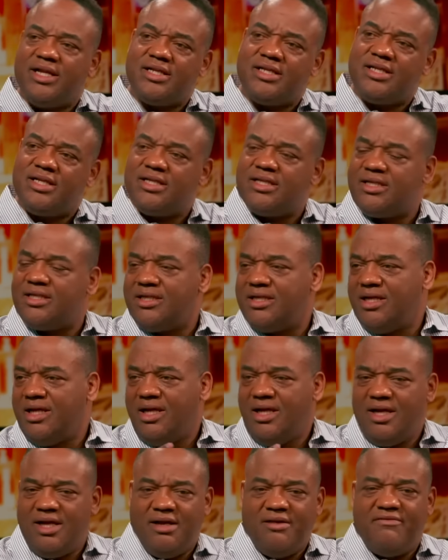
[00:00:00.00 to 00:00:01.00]
It's his
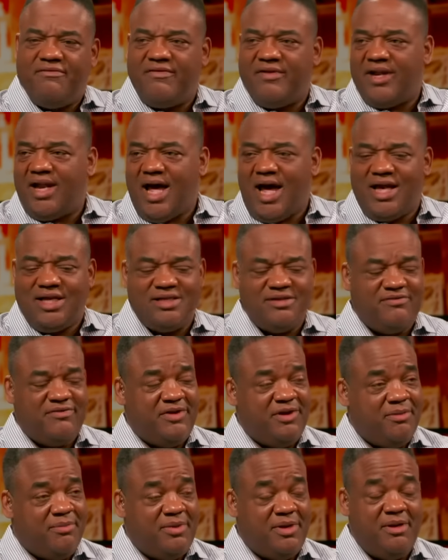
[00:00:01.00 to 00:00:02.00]

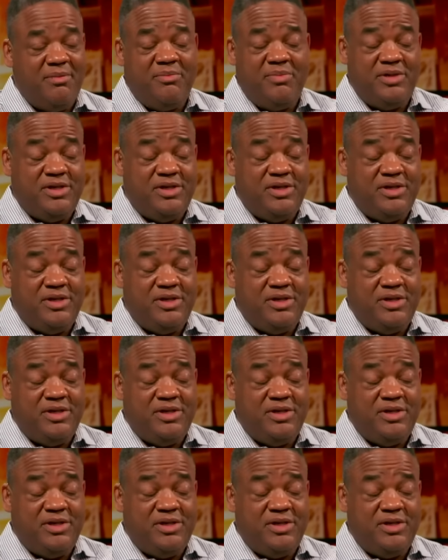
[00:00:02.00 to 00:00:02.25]
philosophy on book.